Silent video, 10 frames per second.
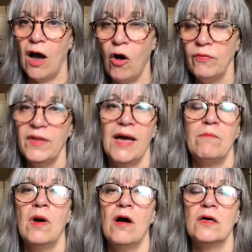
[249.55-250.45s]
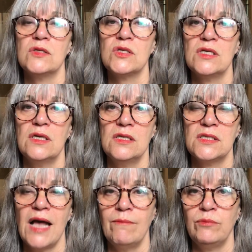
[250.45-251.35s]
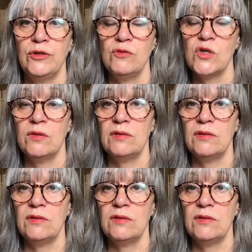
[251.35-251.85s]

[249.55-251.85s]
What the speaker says: on that Mars, Saturn, Pluto,